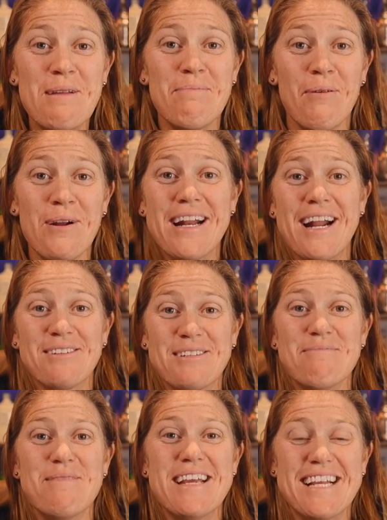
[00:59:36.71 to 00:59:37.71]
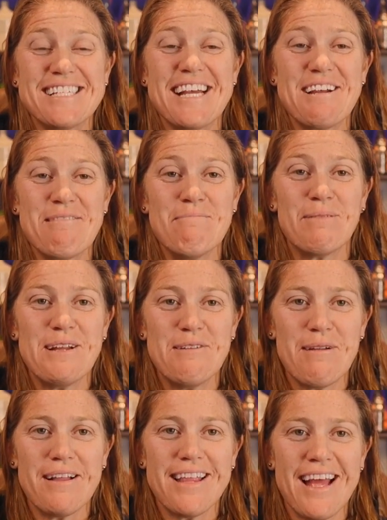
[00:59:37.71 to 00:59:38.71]
pointed out to me because I complained
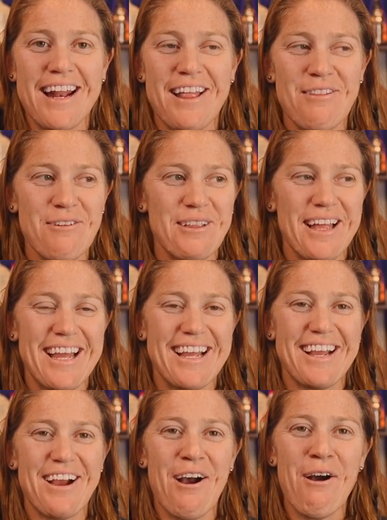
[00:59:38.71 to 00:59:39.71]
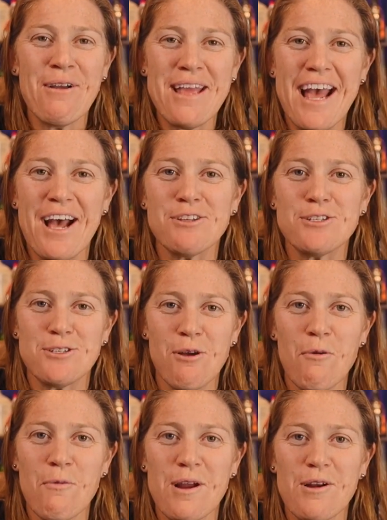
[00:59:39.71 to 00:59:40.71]
about that, and they're like, oh yeah, so
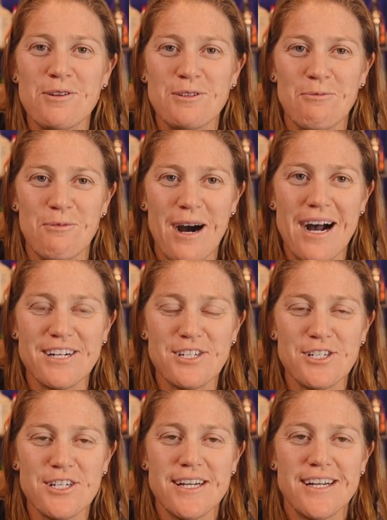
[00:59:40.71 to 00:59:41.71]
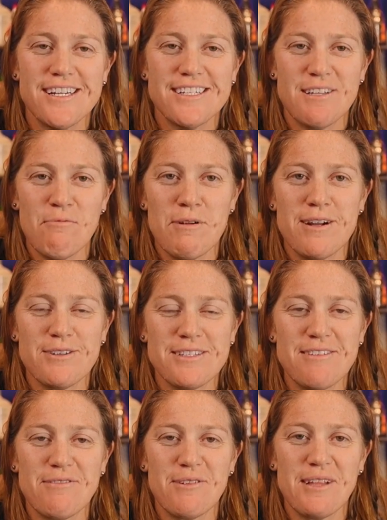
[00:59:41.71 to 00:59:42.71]
weird to watch someone else
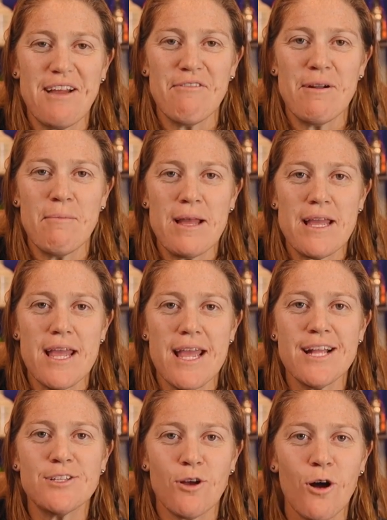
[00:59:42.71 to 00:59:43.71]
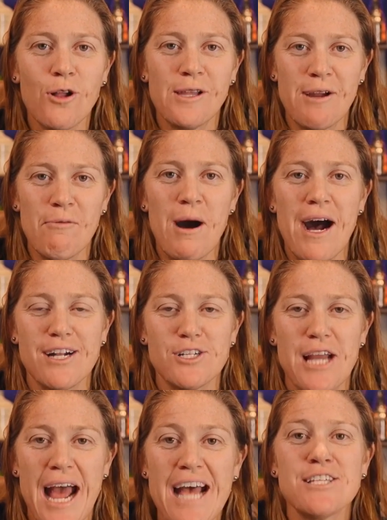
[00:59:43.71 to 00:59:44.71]
live their life. And I'm like, it's all I watch.
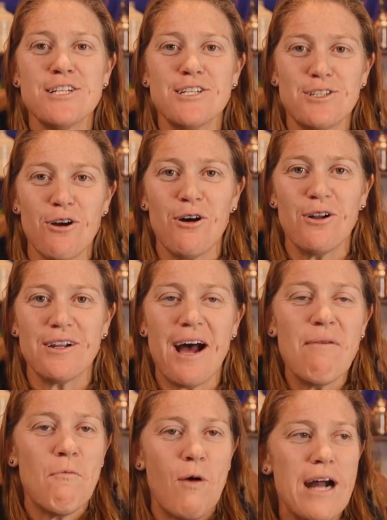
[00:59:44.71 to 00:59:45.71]
As an adult, I'm watching